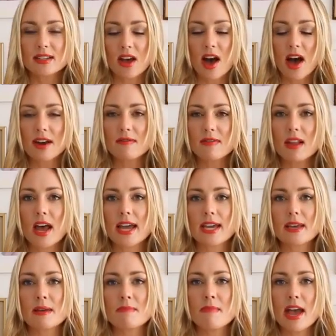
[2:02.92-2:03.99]
kind of
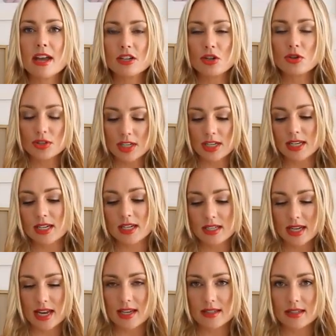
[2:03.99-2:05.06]
like, imagine you're sitting at a
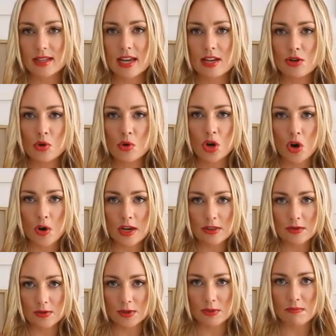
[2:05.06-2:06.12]
desk and you're going
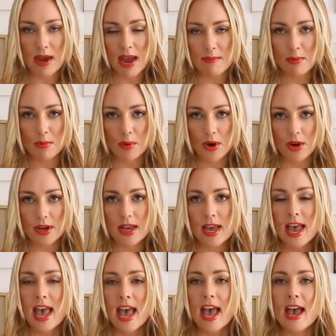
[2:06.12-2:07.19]
through some paperwork,
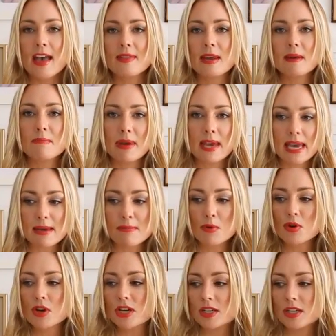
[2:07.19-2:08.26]
and then
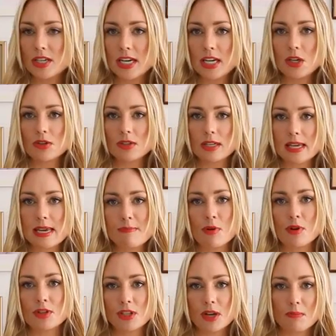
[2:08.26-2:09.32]
people continuously keep
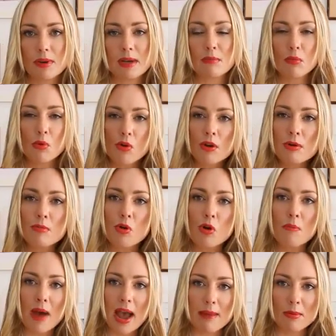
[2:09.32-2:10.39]
on dumping more and
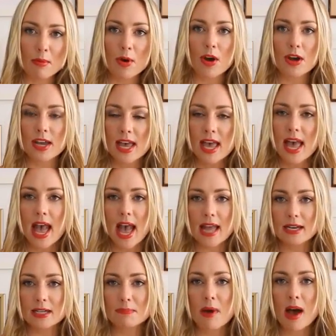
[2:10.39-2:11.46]
more paperwork,
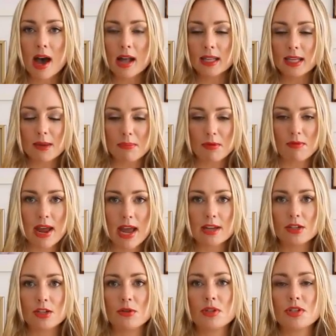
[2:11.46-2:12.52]
and it's piling up
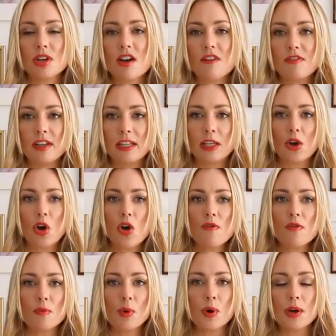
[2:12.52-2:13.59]
around you, and you start feeling
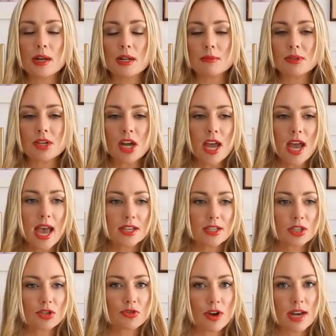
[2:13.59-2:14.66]
overwhelmed,
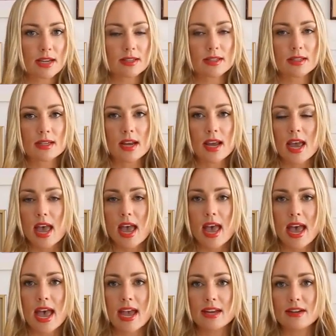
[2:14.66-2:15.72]
stressed,
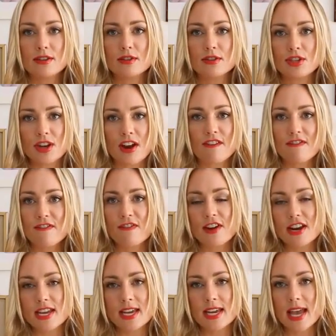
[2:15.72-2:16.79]
and you start
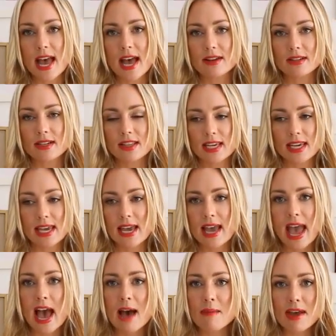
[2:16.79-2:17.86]
freaking out, thinking,
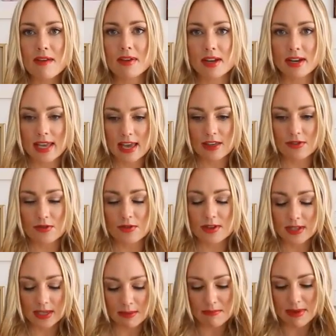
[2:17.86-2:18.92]
how am I ever going to get through
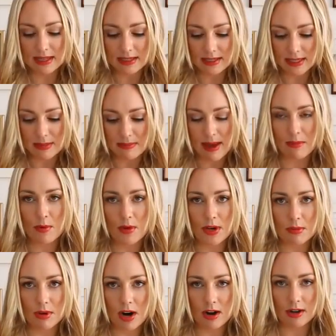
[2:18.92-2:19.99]
this? I can barely see the paperwork
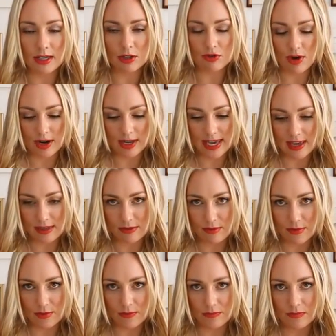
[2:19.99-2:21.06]
I'm currently trying to get
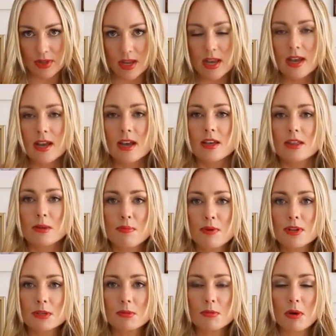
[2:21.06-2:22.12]
through. The
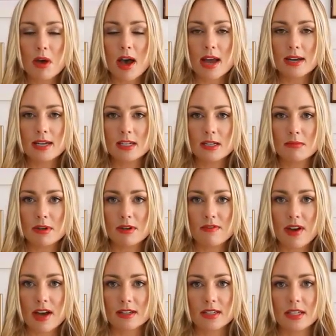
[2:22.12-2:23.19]
principle behind intermittent
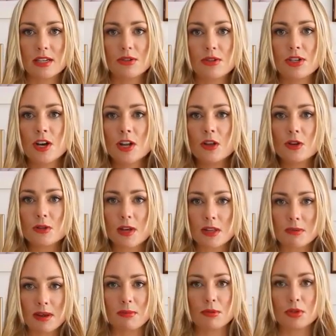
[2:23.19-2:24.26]
fasting is you tell those
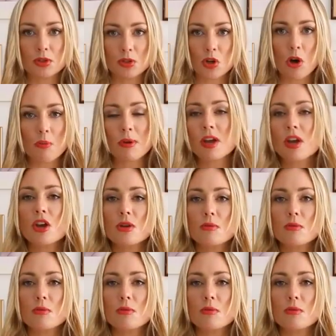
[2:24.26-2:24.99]
other people to stop